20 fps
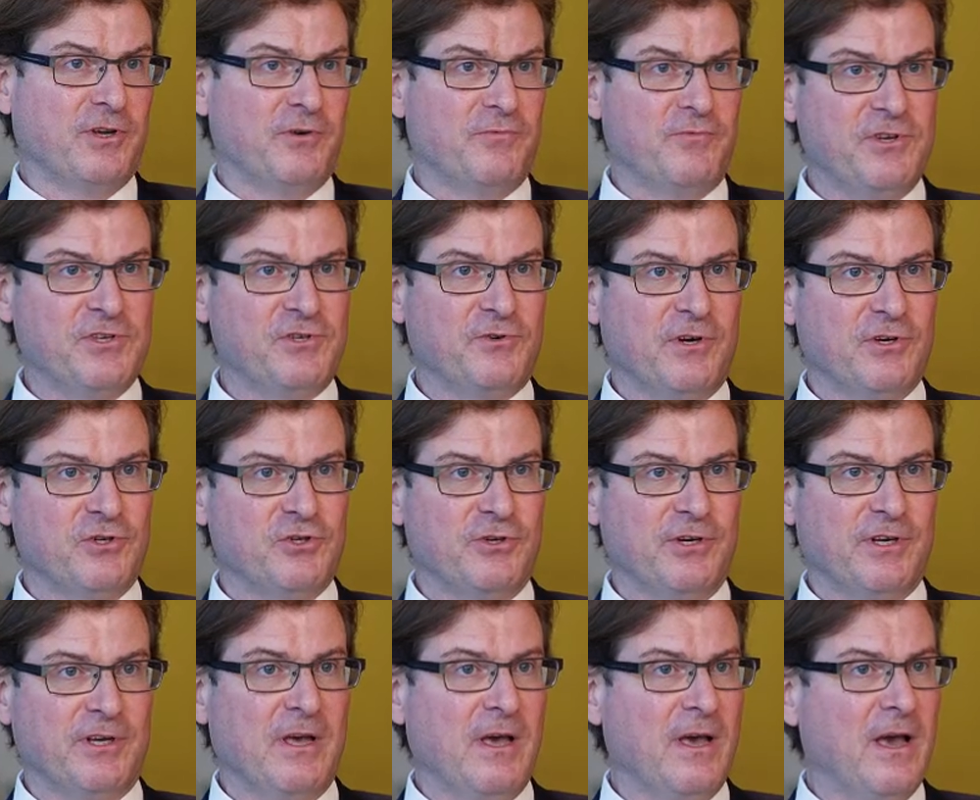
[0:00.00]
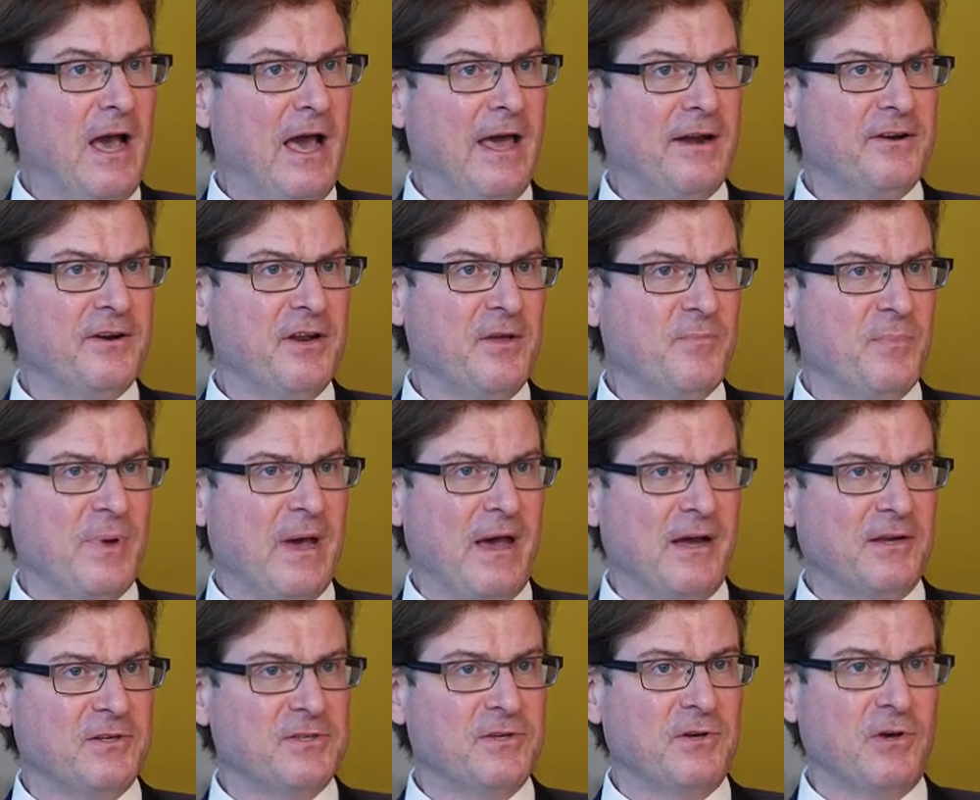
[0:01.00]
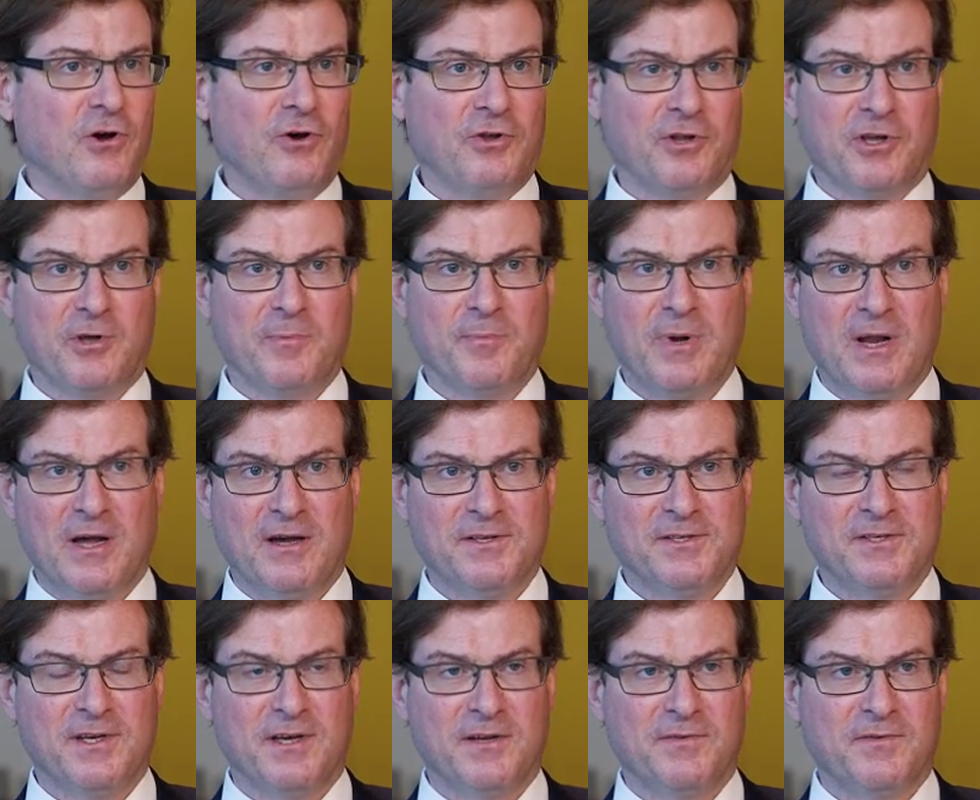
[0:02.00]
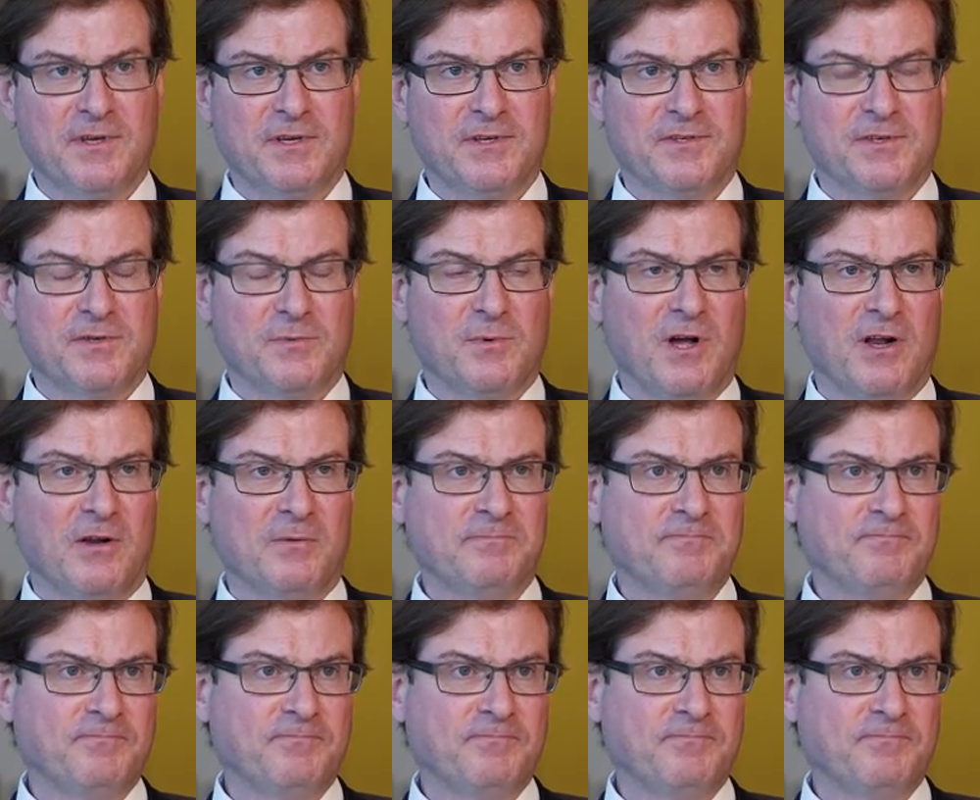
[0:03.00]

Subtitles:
and restructuring, and an impact on the compliance side of things as well.